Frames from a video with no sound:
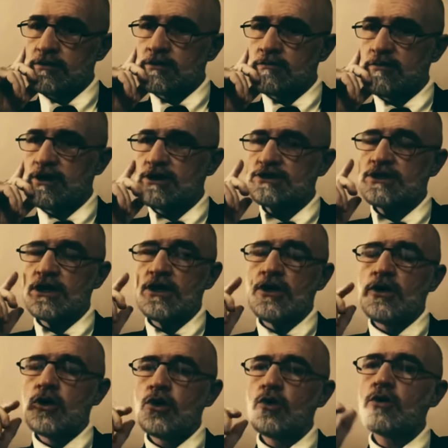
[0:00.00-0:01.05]
Because
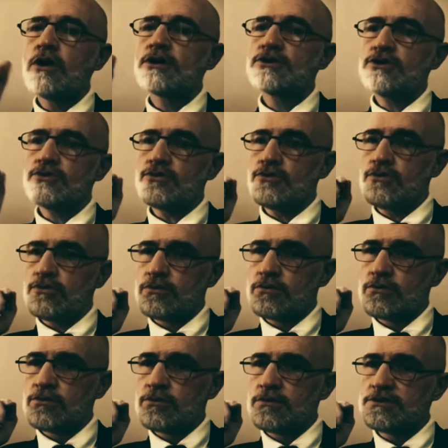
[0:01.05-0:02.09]
who are you
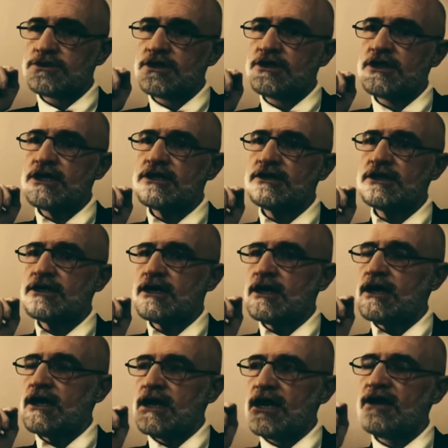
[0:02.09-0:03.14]
to think that
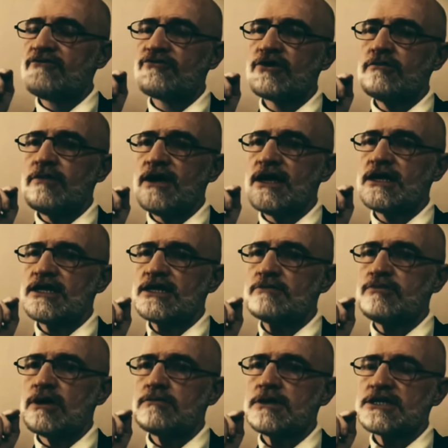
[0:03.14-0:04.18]
every man in the
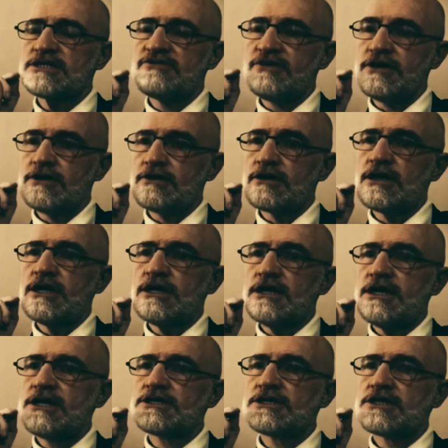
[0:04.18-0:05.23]
public sphere
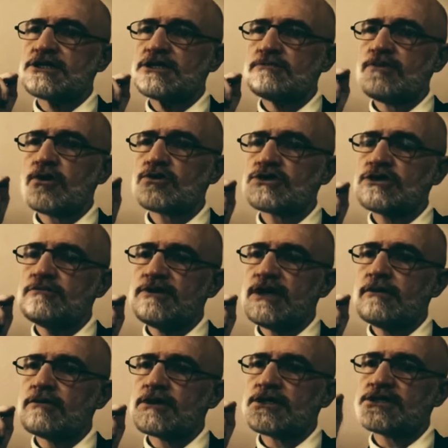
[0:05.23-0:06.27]
isn't supposed to be
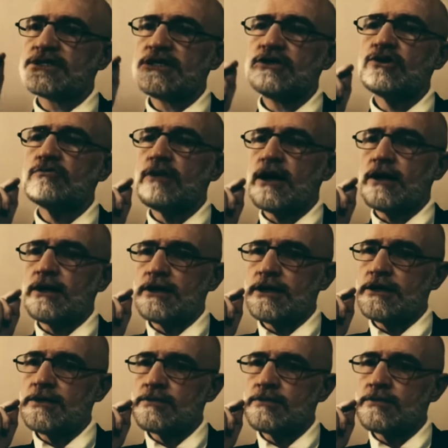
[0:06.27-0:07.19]
able to see your body?